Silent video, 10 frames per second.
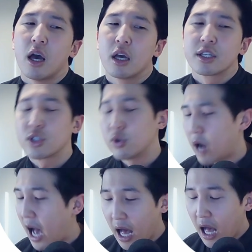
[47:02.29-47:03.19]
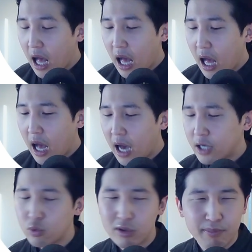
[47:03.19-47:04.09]
so I
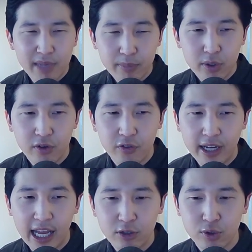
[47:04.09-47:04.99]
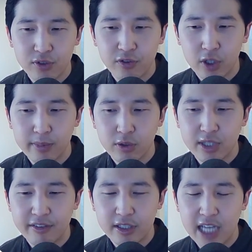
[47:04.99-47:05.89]
don't remember their financials and fundamentals
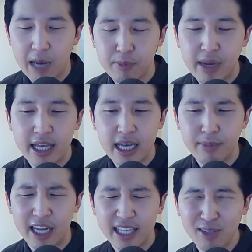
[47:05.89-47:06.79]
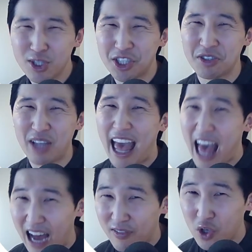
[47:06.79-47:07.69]
off the top of my head, but I think it was just
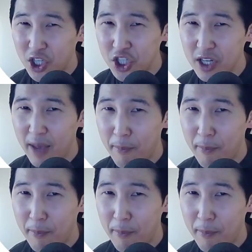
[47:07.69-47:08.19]
average.